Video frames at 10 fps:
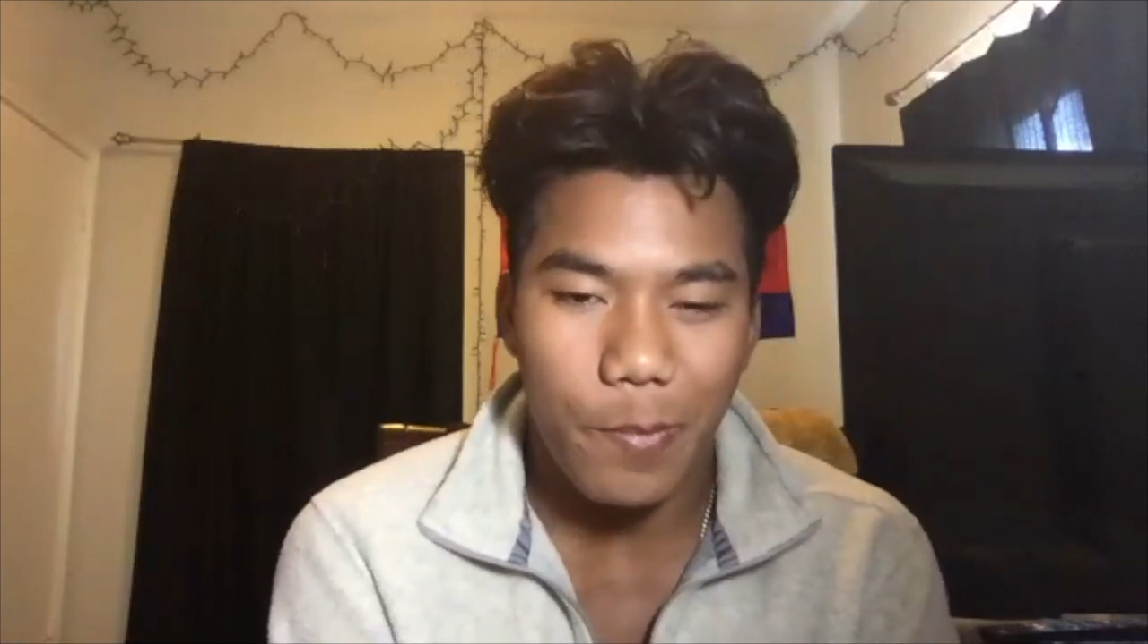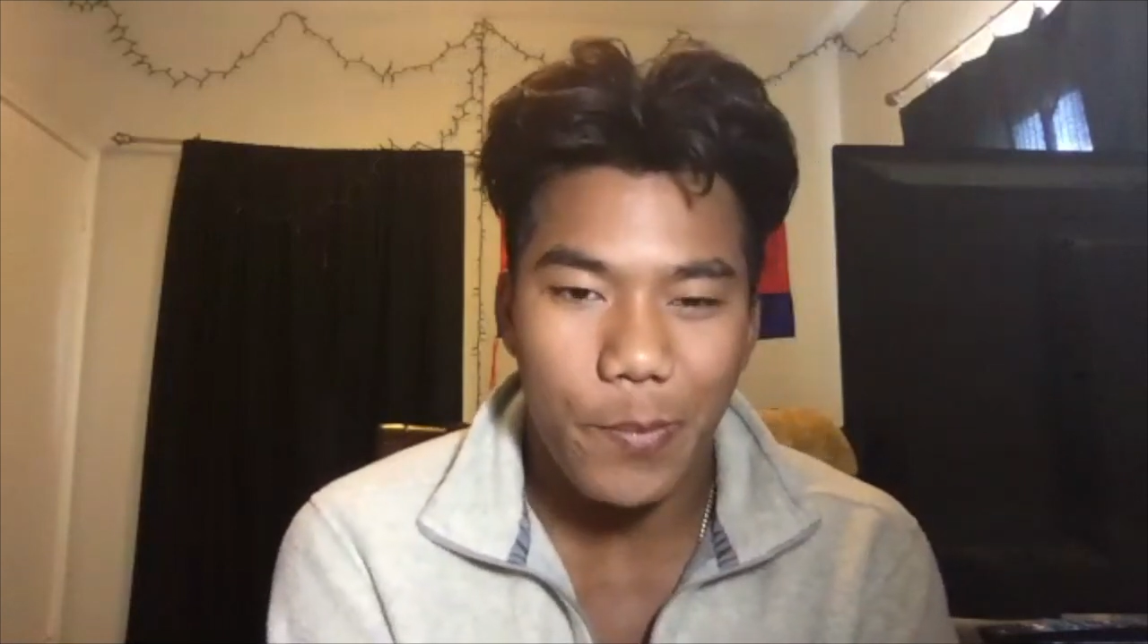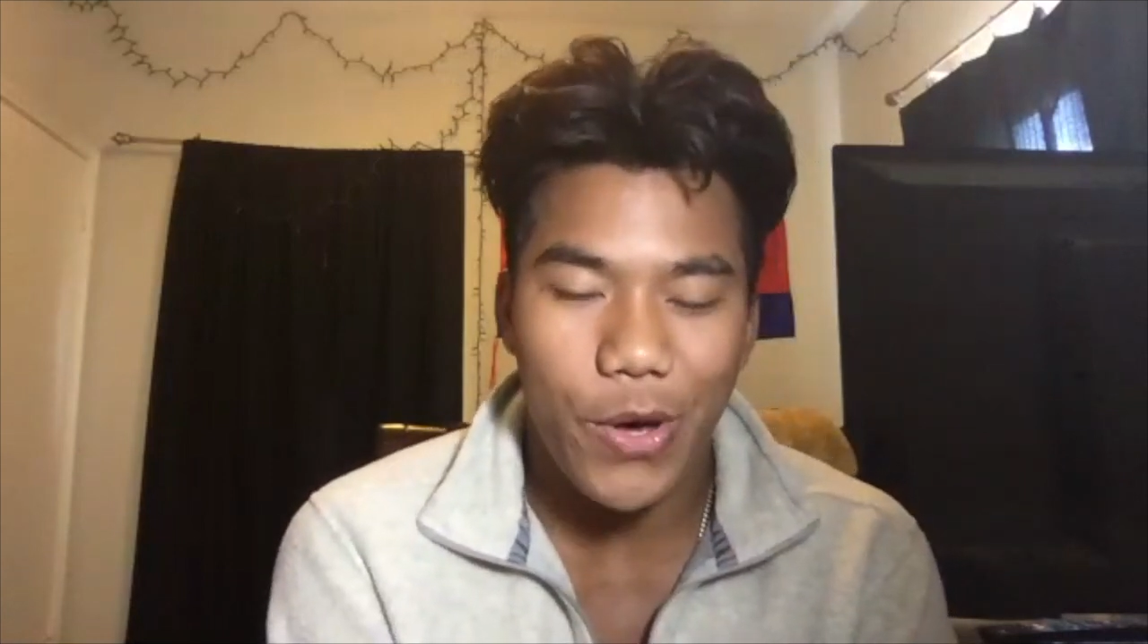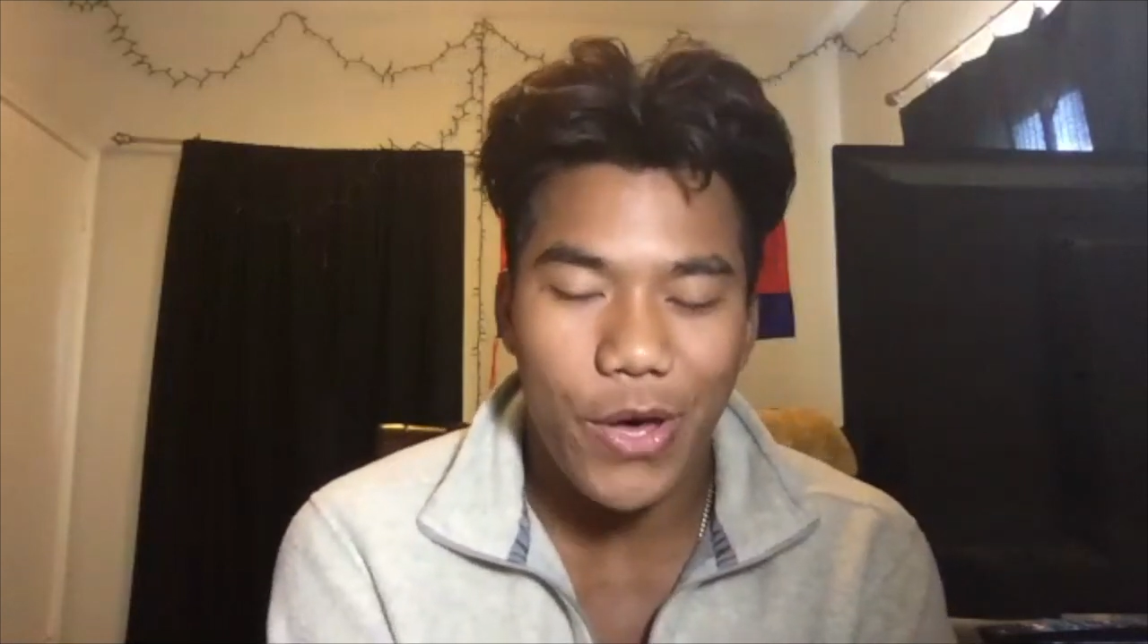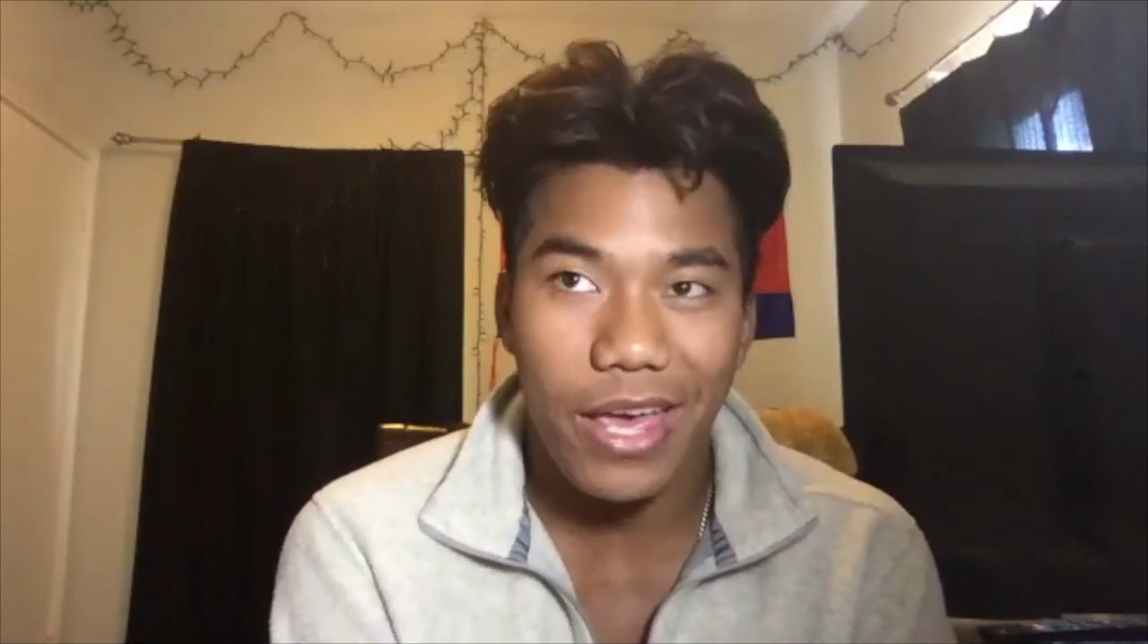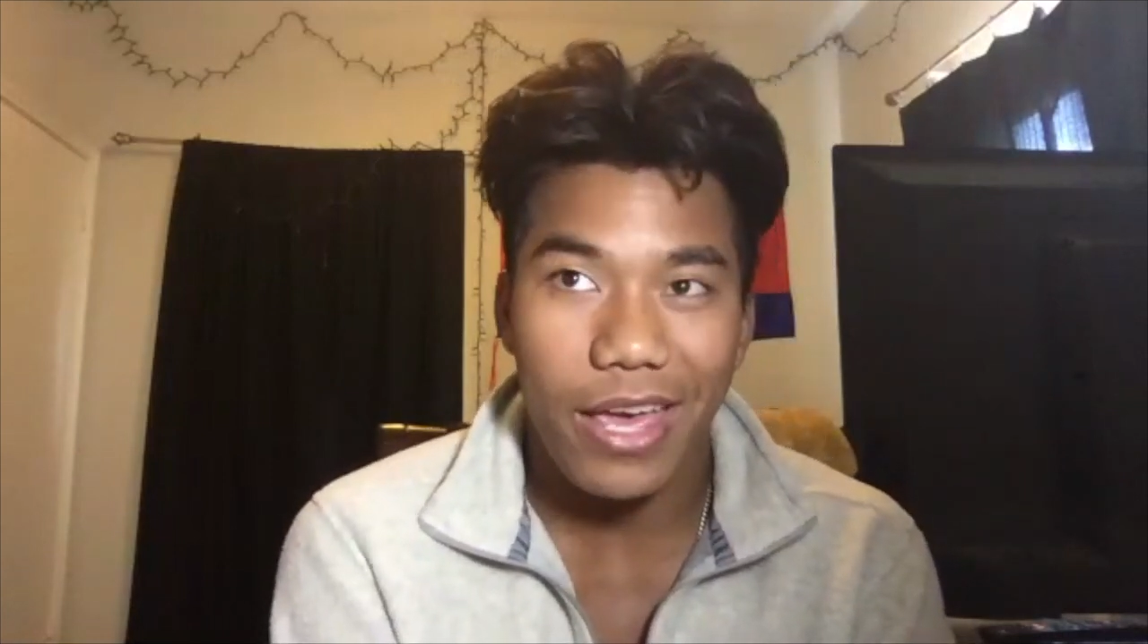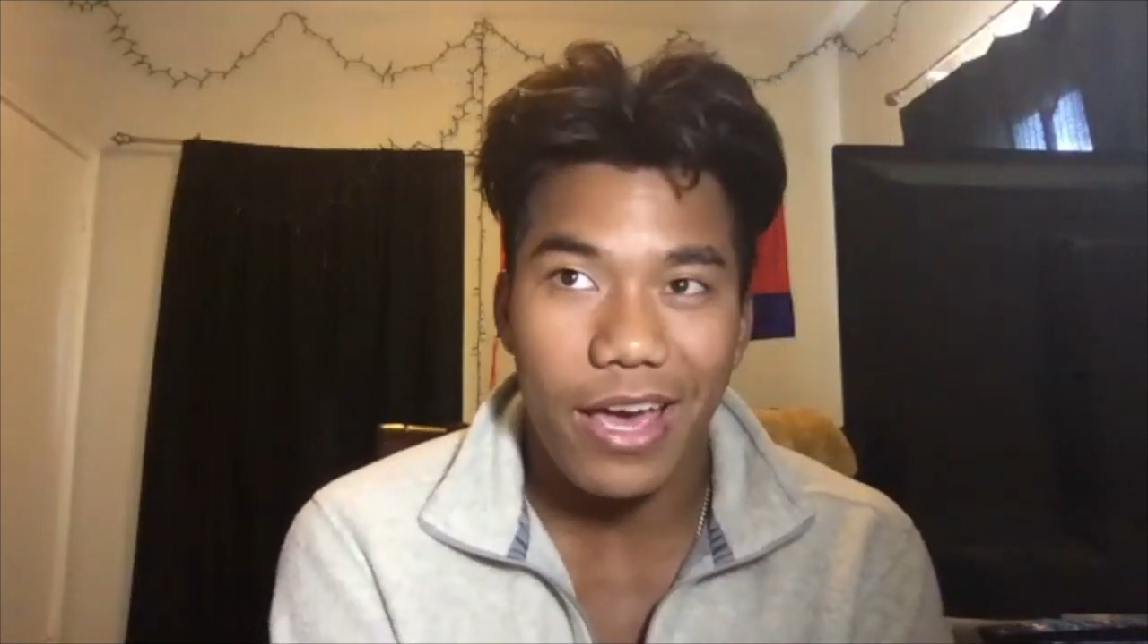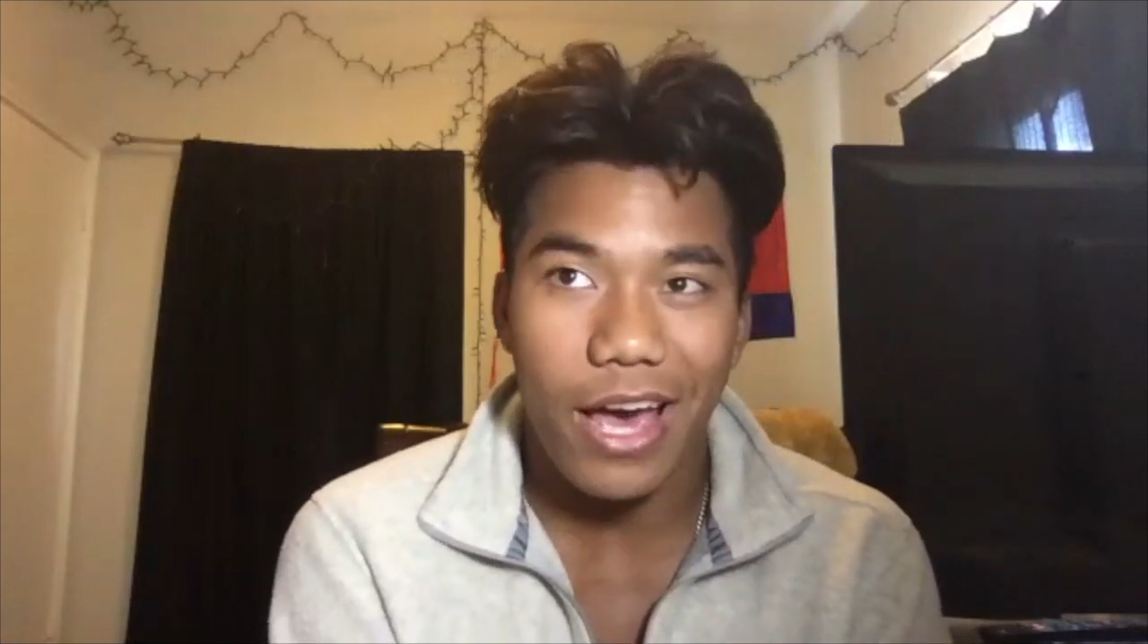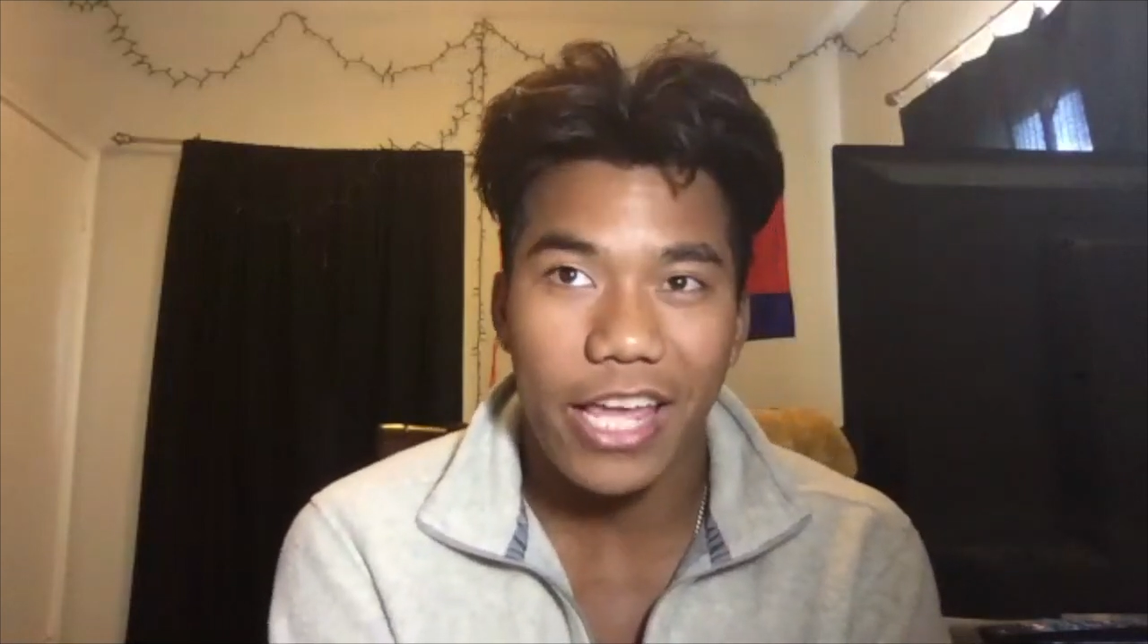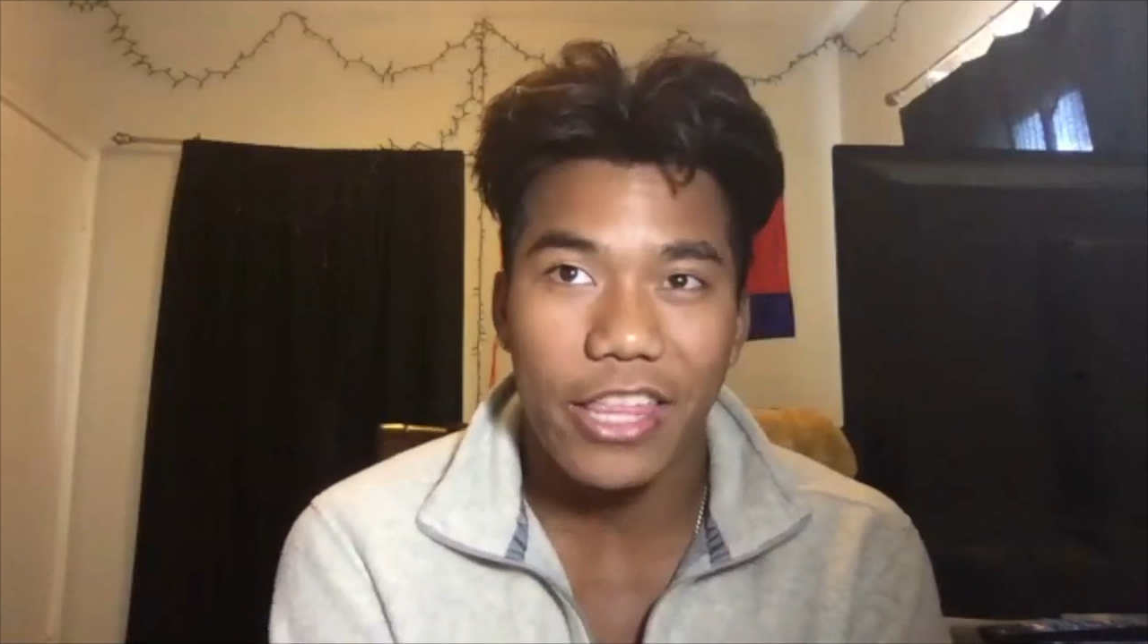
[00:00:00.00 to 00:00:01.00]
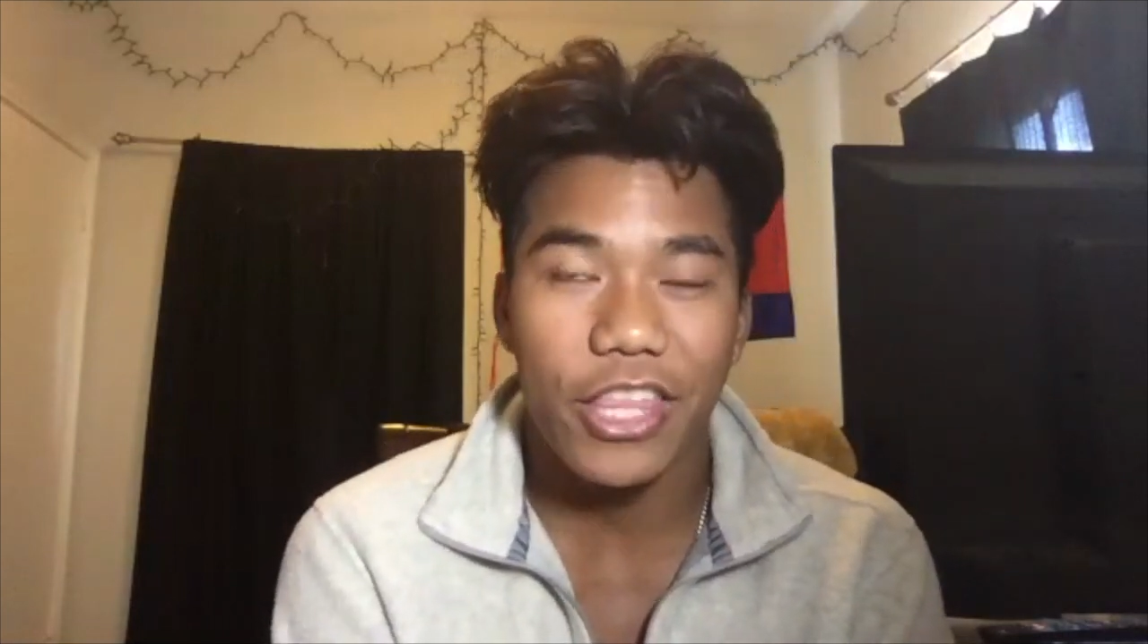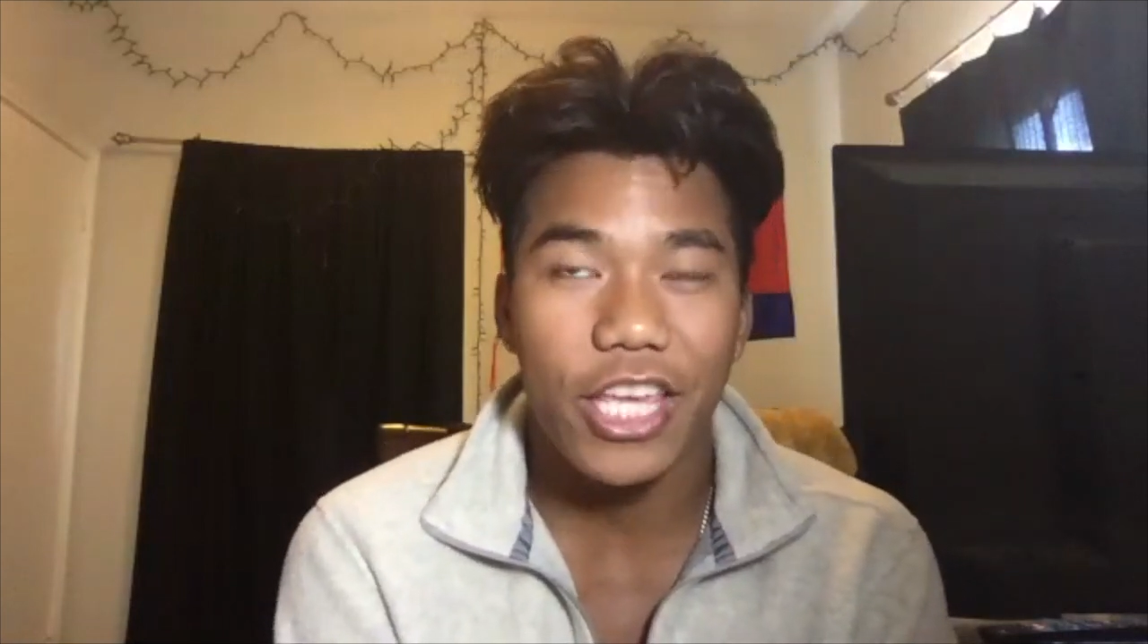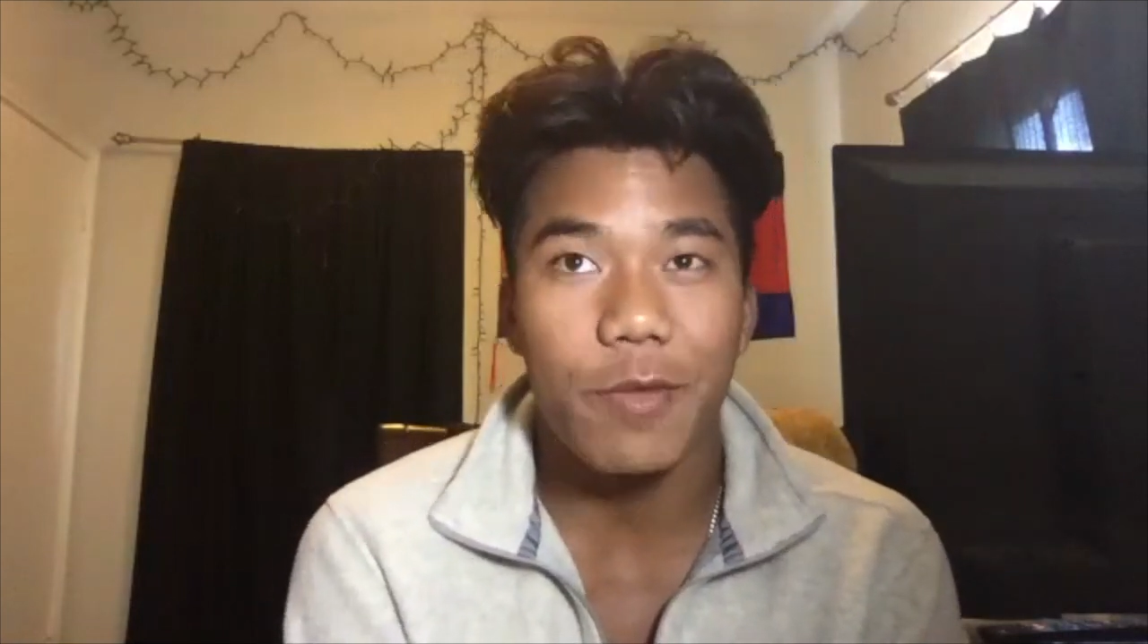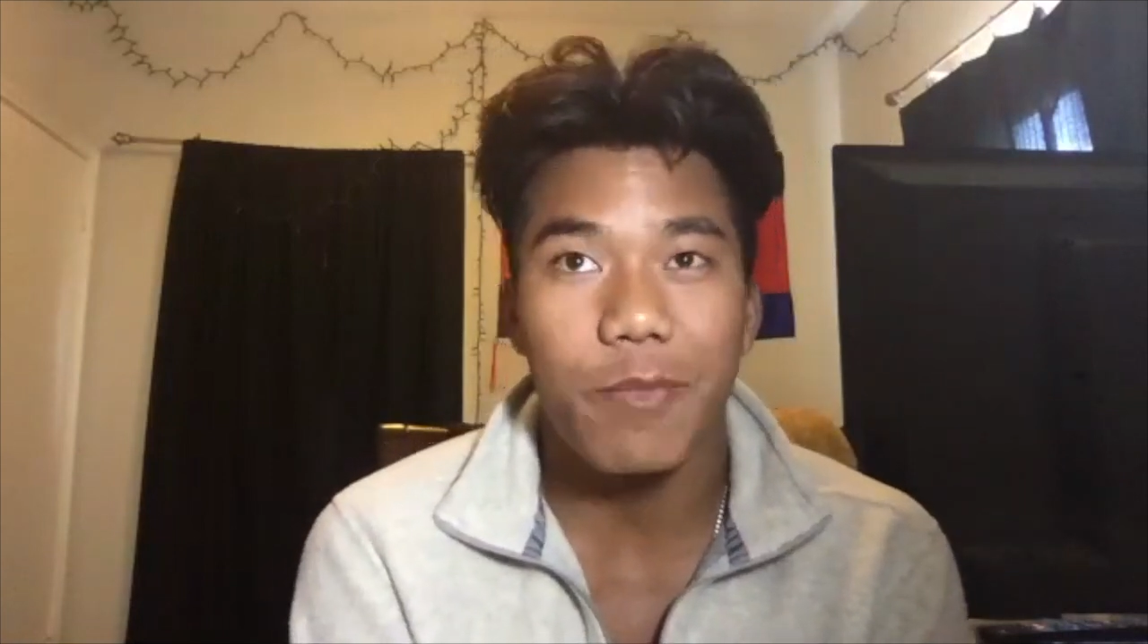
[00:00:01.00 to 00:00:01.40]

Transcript: But I think my